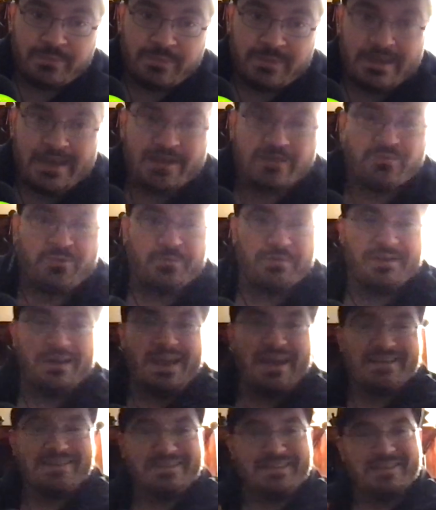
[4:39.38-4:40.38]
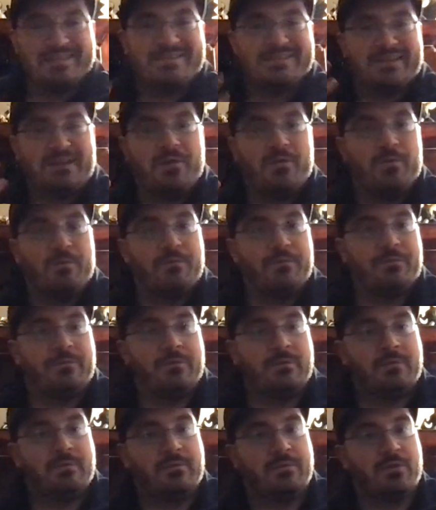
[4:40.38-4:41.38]
actual nest
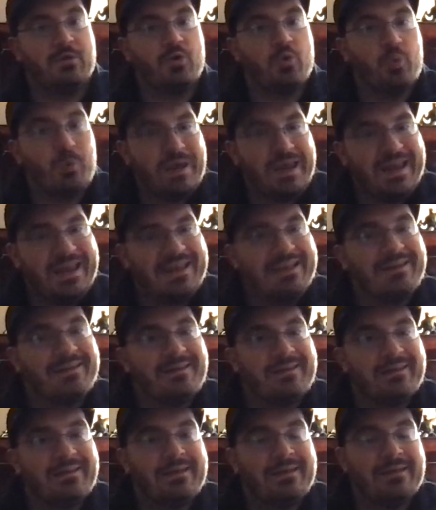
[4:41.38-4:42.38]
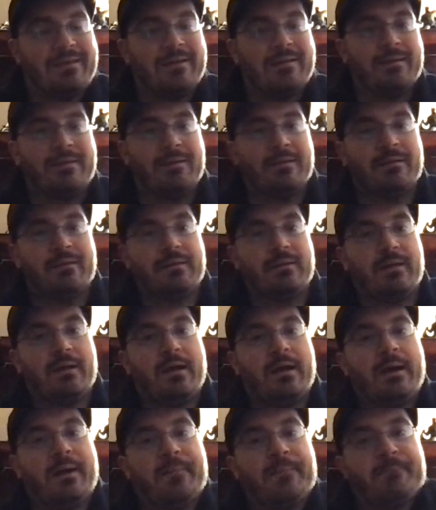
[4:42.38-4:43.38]
itself, the queen,
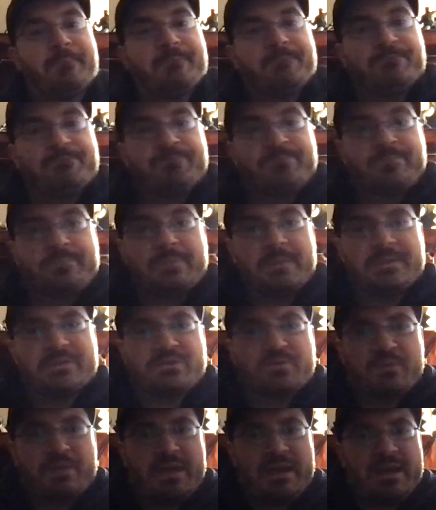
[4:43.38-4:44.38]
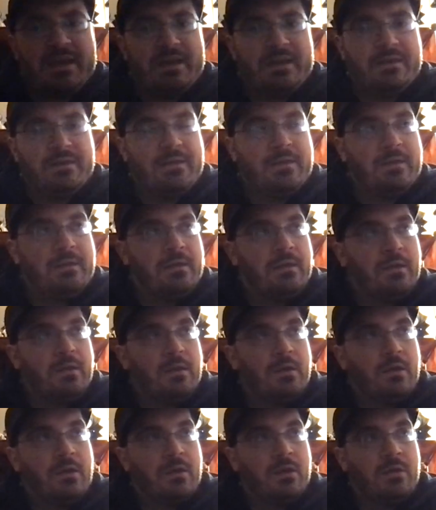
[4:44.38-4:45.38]
that's created,
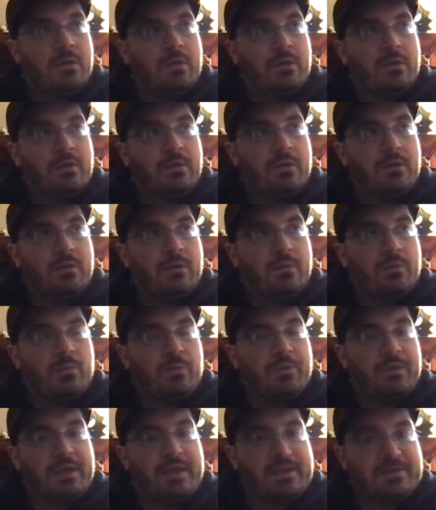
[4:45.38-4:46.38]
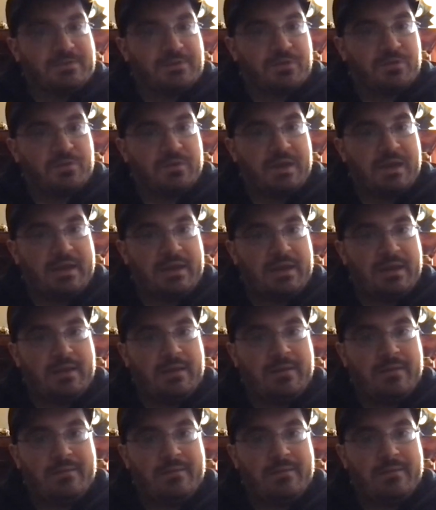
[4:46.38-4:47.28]
where the eggs are created,